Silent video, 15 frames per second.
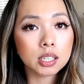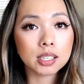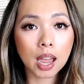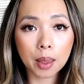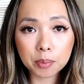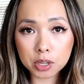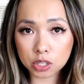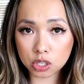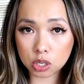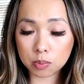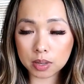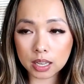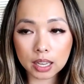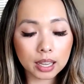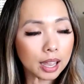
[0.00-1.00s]
time
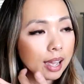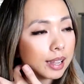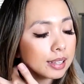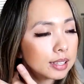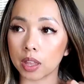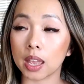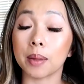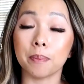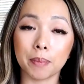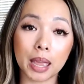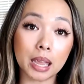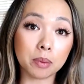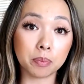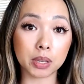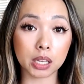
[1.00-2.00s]
consuming it gets, it
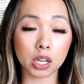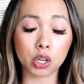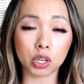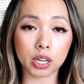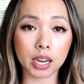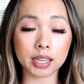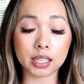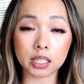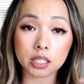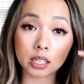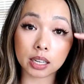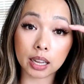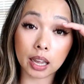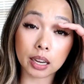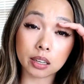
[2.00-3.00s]
may be a good idea to
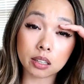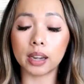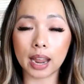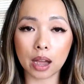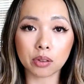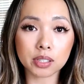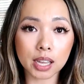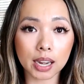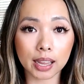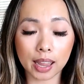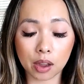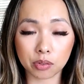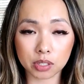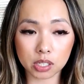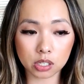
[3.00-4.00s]
get an outside
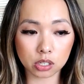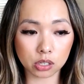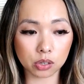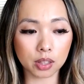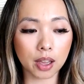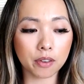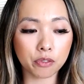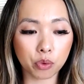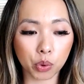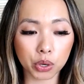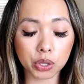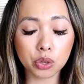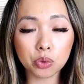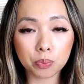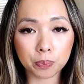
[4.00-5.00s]
accountant to do that for
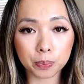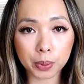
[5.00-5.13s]
you.